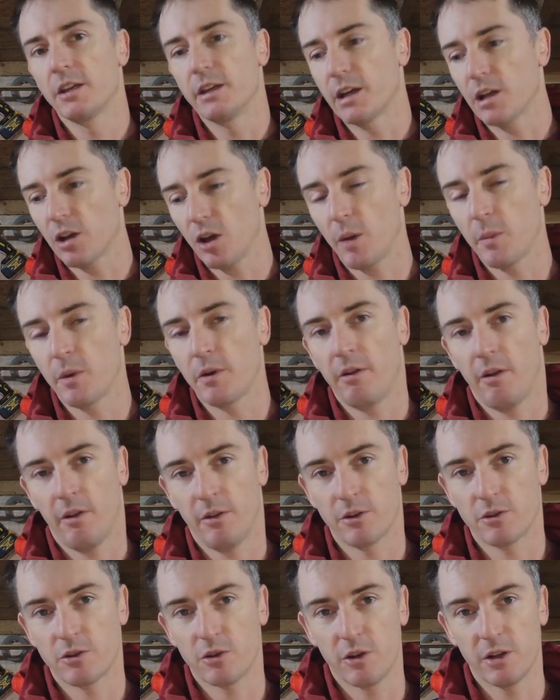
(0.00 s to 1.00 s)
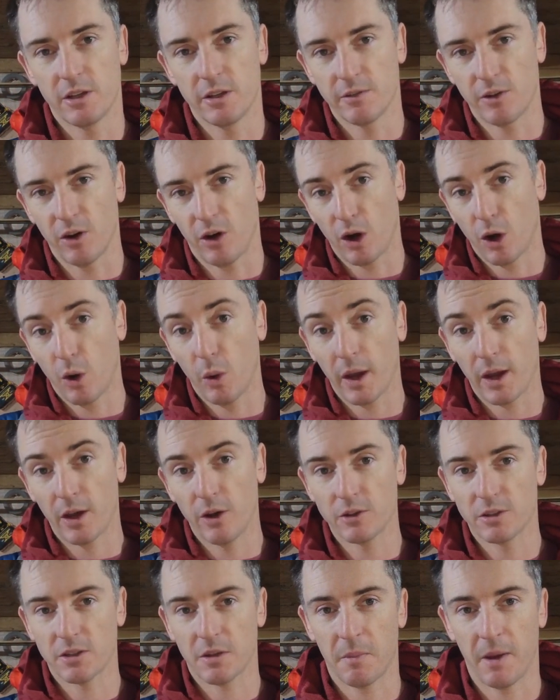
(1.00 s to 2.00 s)
You're climbing around the tree, you've got a quick
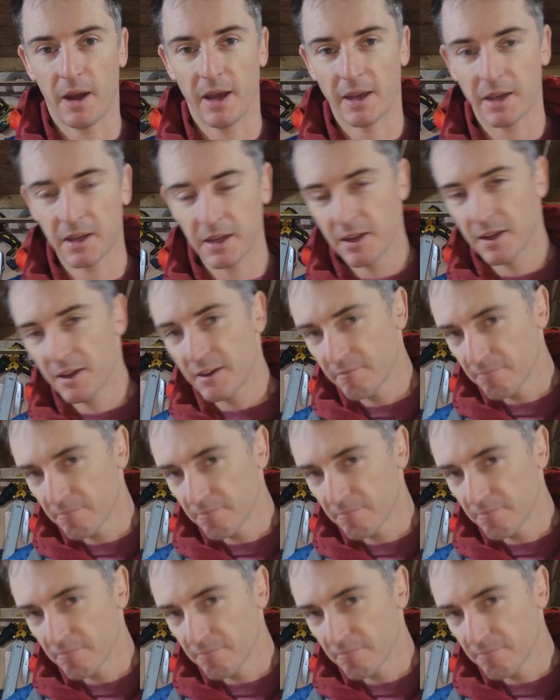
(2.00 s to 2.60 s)
cut to make.